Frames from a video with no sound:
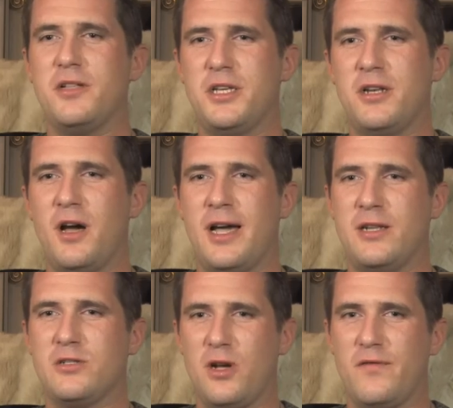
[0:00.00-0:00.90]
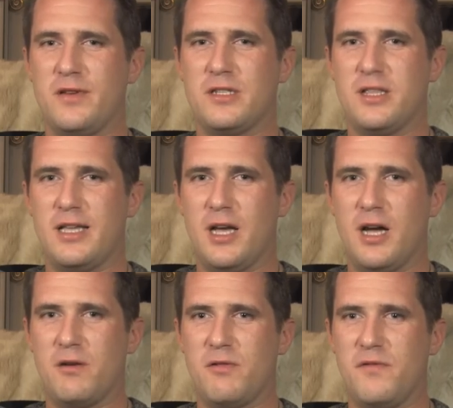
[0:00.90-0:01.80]
39 is obviously
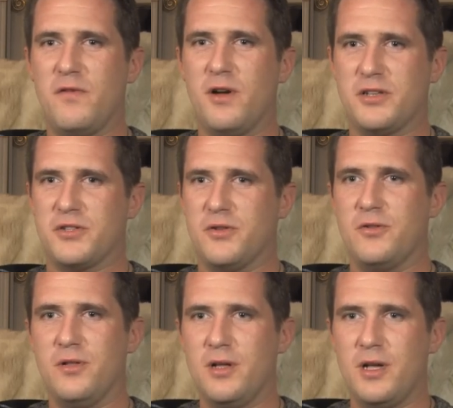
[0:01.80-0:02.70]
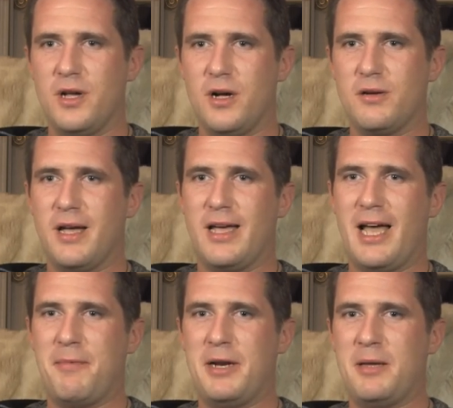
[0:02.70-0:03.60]
a uh, reversal. Okay,
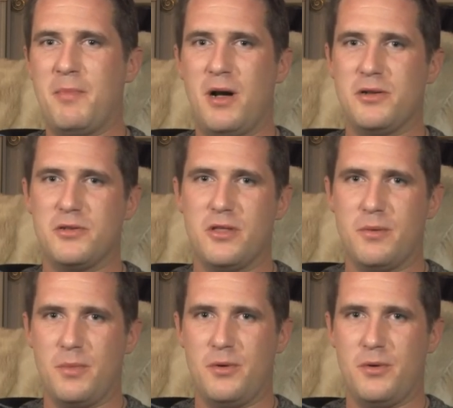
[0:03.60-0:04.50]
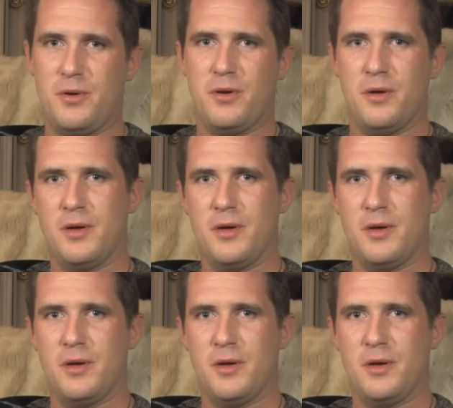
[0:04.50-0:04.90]
how many miles to the moon?